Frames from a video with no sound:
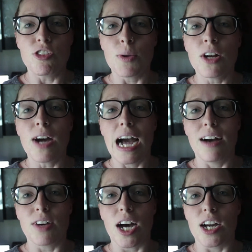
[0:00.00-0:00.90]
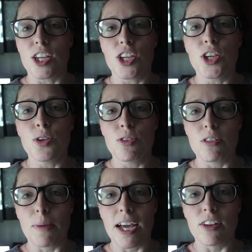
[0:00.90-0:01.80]
So we don't have a huge
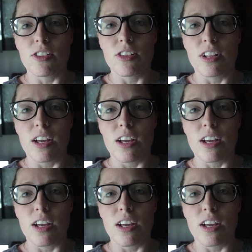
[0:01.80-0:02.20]
amount